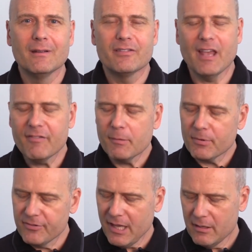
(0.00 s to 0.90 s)

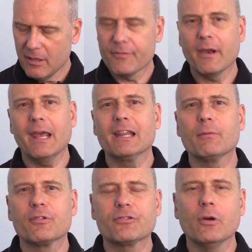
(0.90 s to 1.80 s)
70% of the land
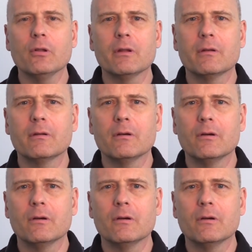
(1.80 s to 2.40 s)
that was stolen